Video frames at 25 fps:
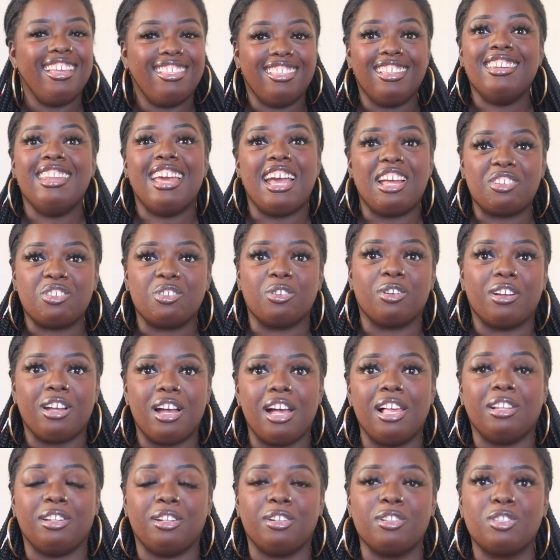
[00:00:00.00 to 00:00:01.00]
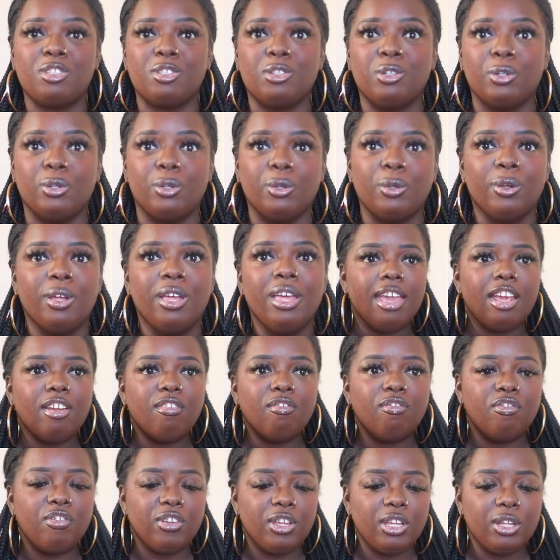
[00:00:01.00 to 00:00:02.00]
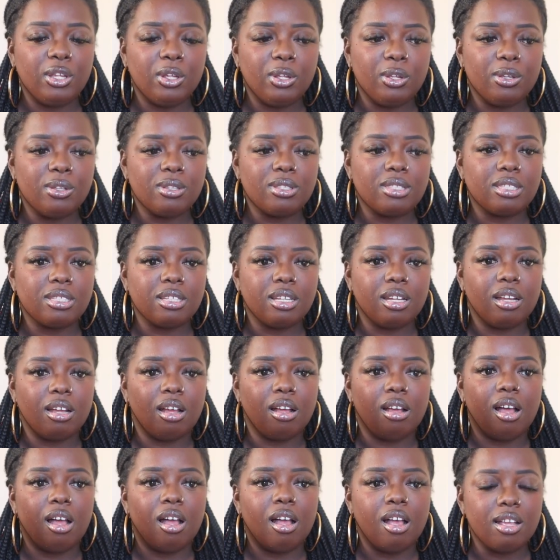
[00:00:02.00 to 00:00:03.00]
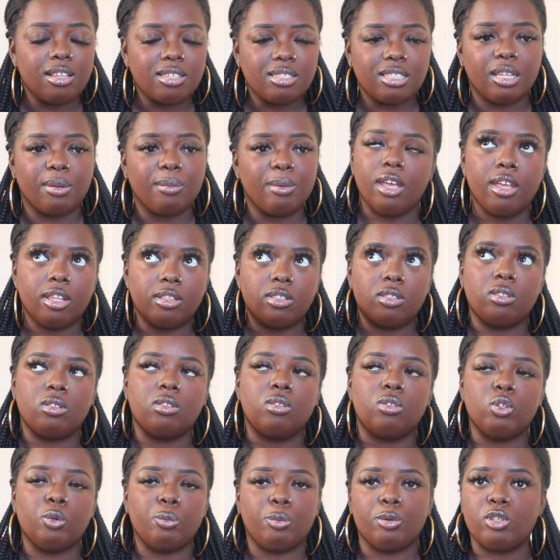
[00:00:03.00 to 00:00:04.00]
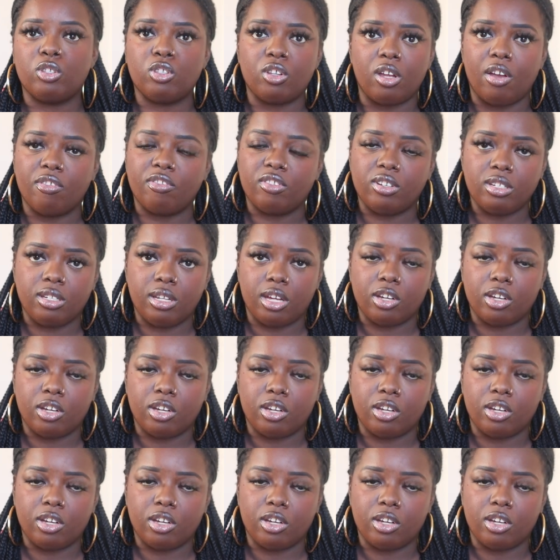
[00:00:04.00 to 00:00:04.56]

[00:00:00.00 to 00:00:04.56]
and the natural color too it feels awesome. It's super soft and